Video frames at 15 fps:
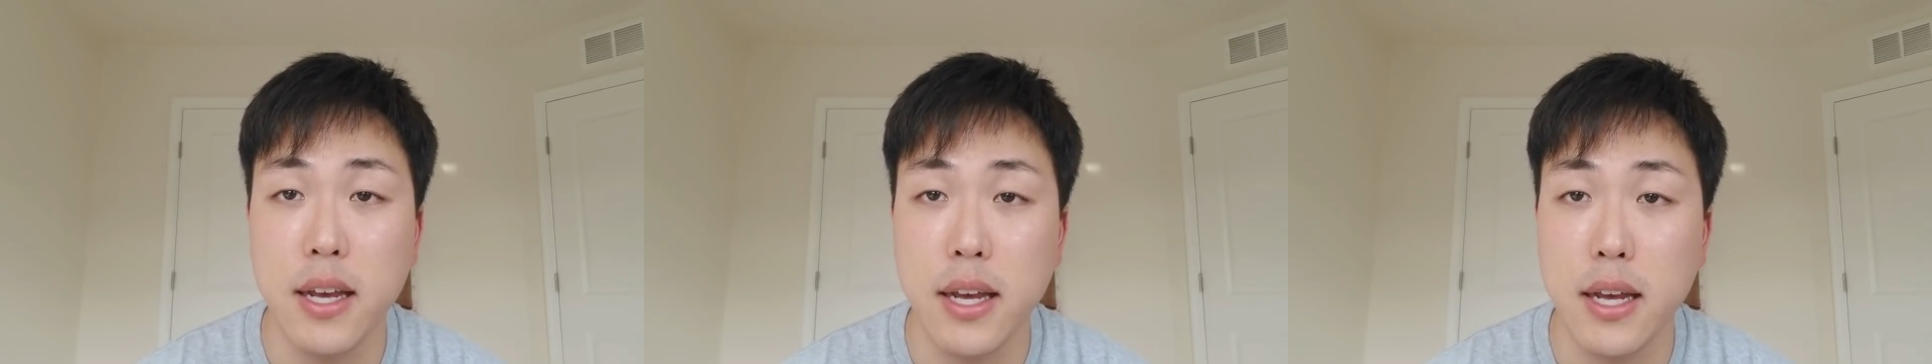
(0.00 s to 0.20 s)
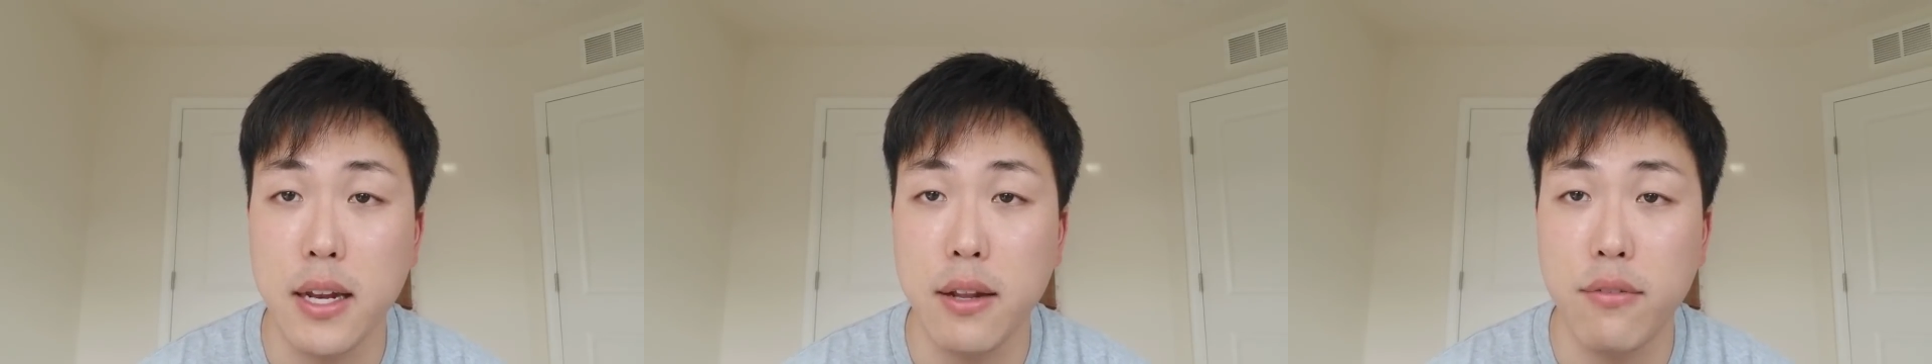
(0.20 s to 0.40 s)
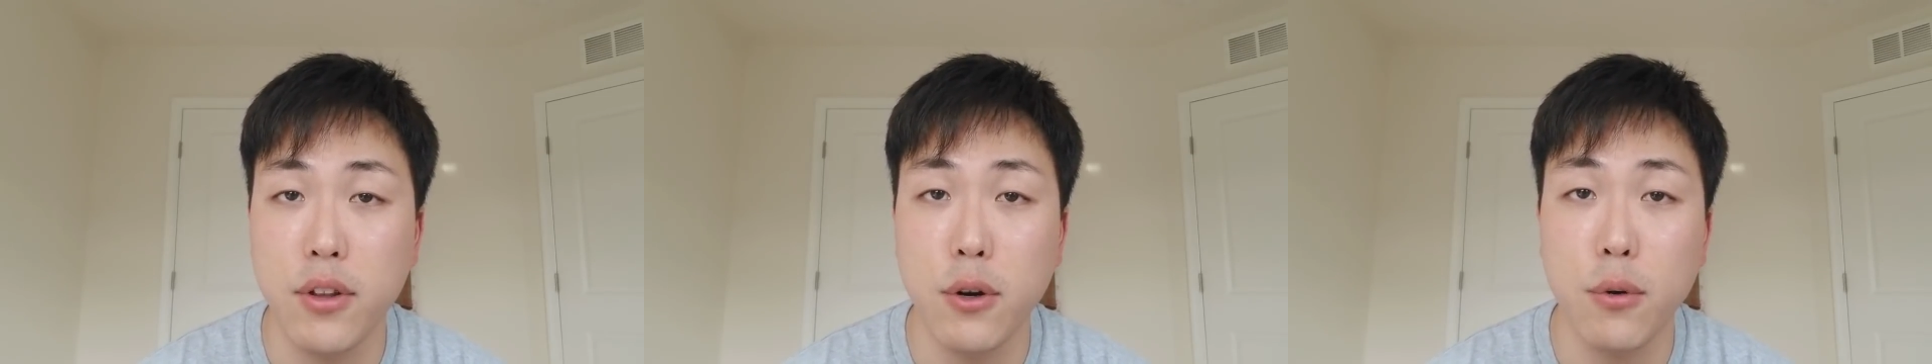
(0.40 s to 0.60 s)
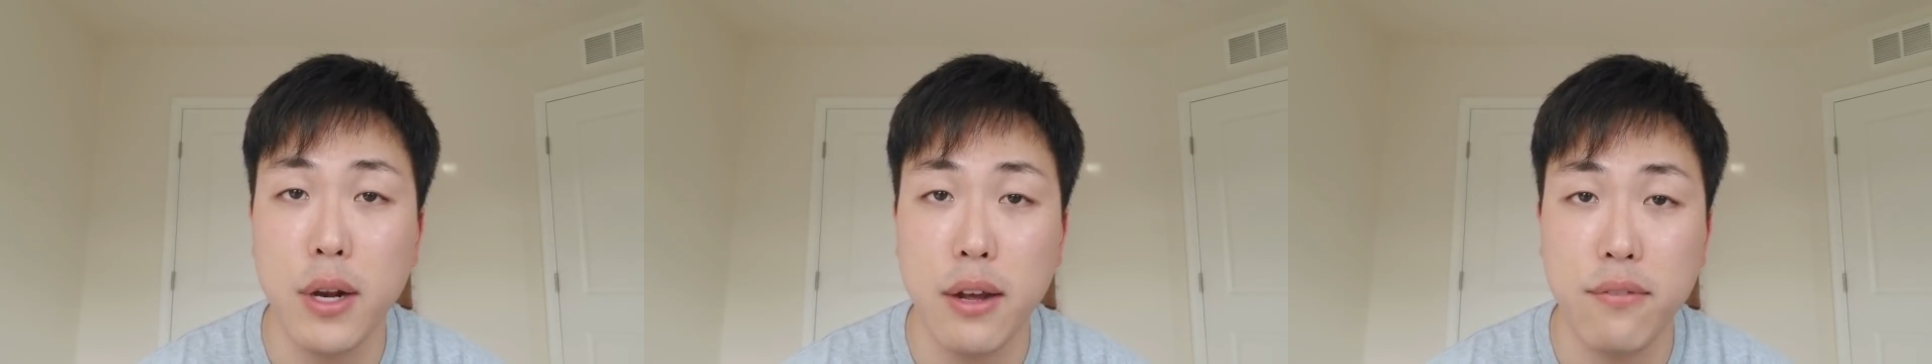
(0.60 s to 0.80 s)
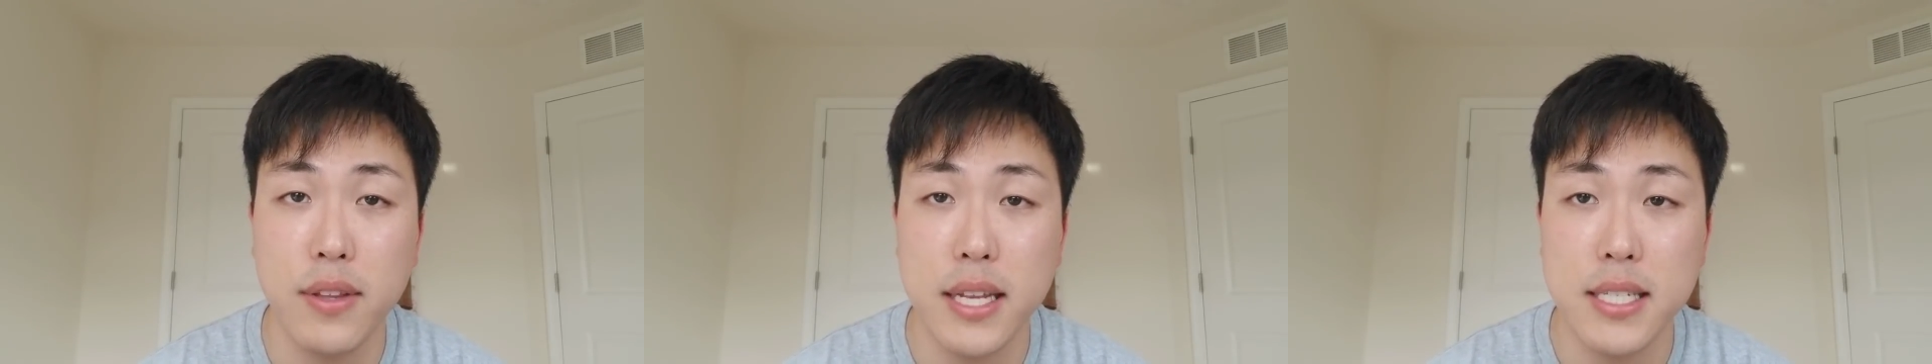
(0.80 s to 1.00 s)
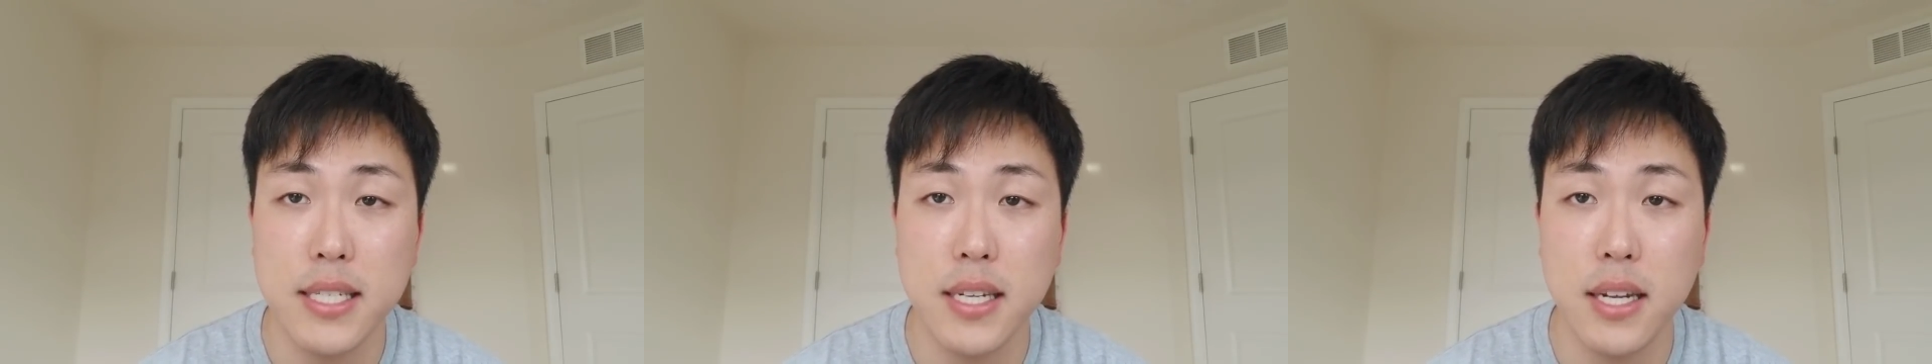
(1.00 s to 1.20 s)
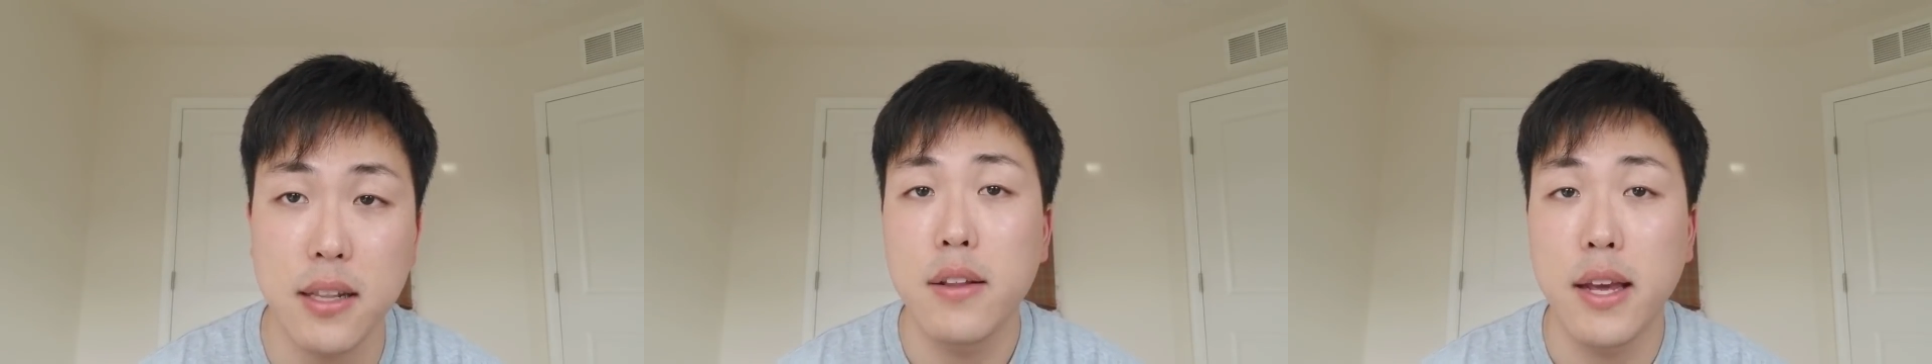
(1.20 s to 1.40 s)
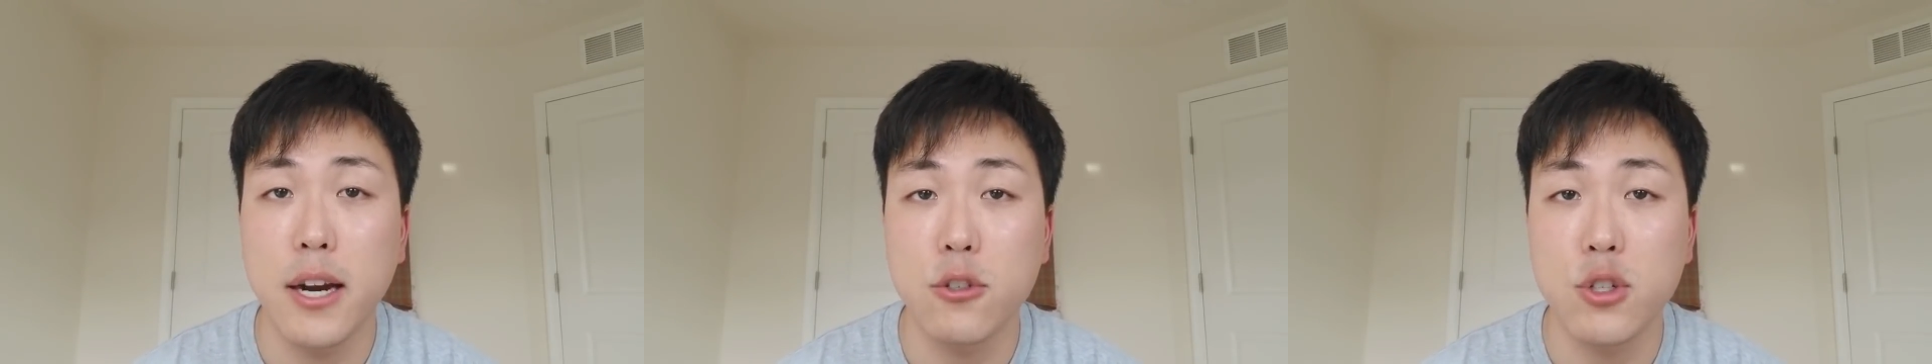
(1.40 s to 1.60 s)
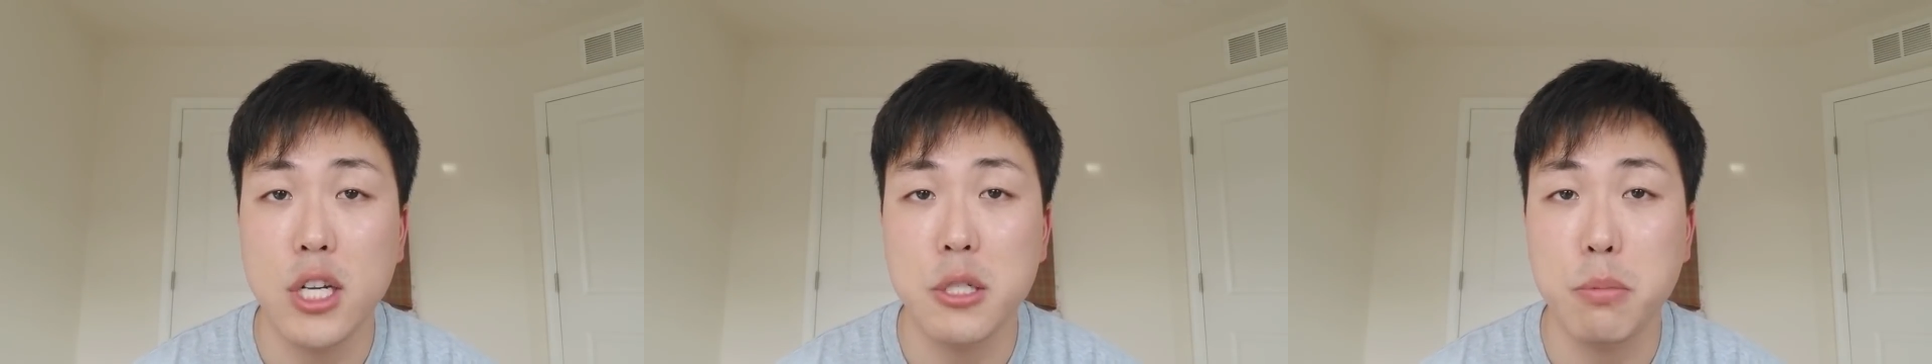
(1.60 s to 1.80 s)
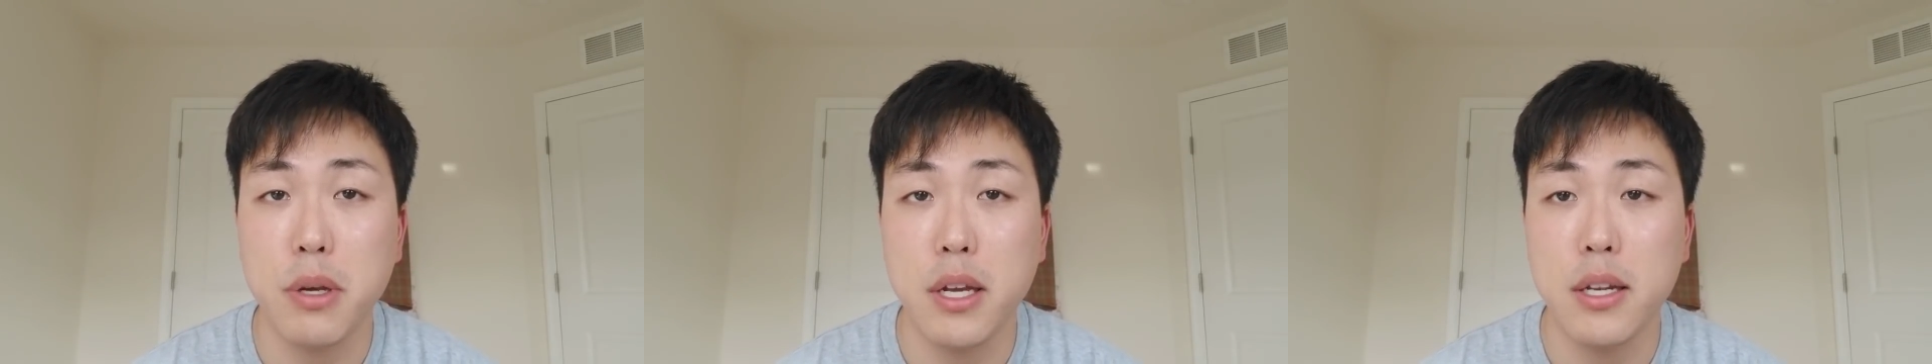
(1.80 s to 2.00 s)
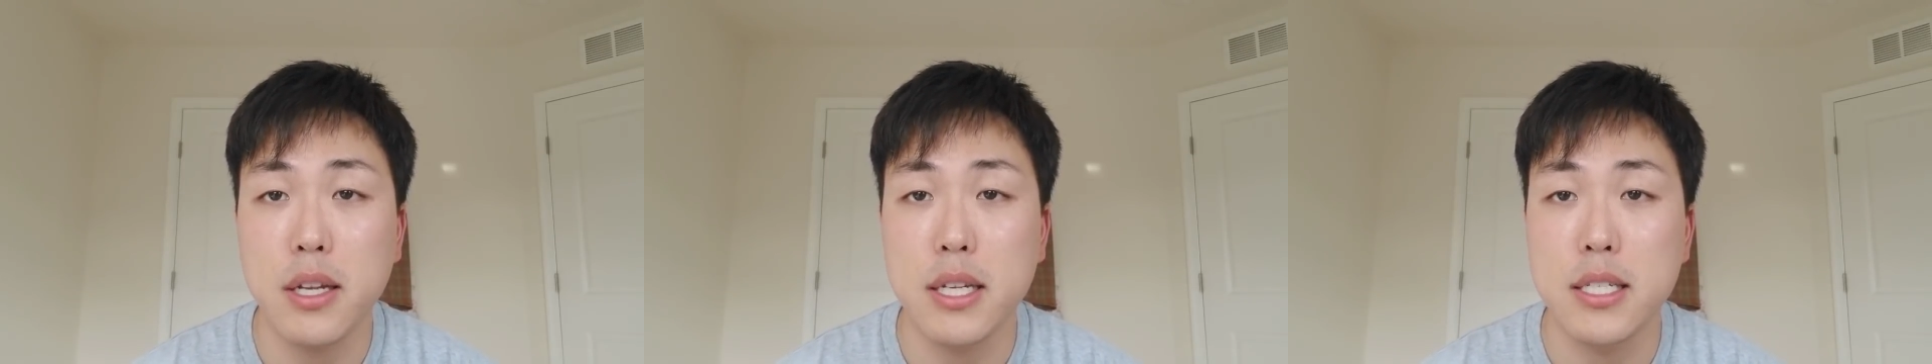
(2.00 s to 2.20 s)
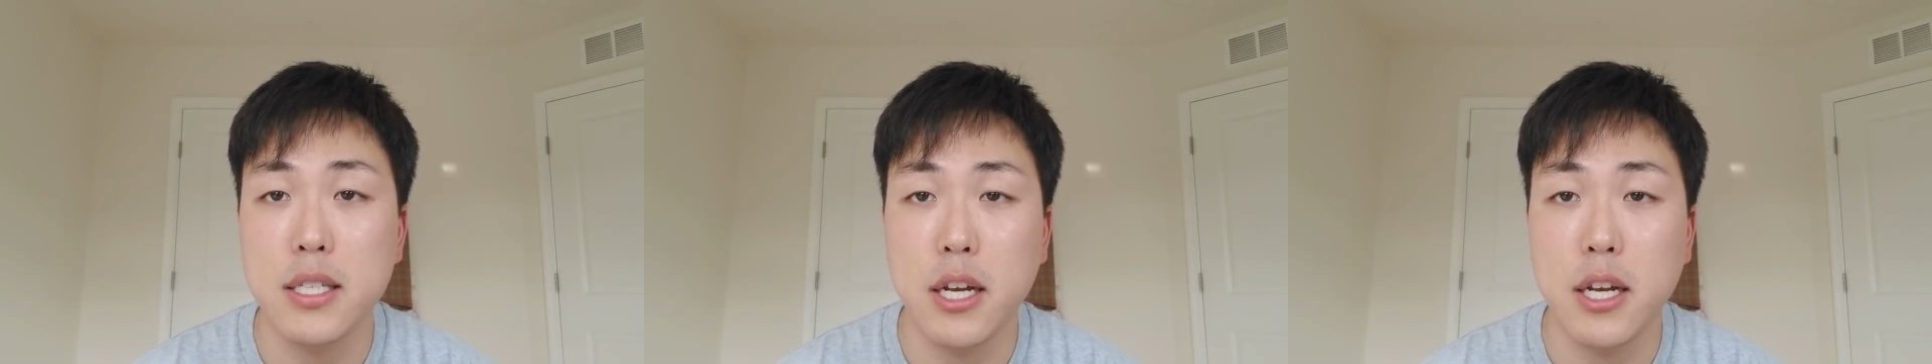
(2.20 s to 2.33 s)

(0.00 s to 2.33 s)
and if you don't have density, the hair transplant is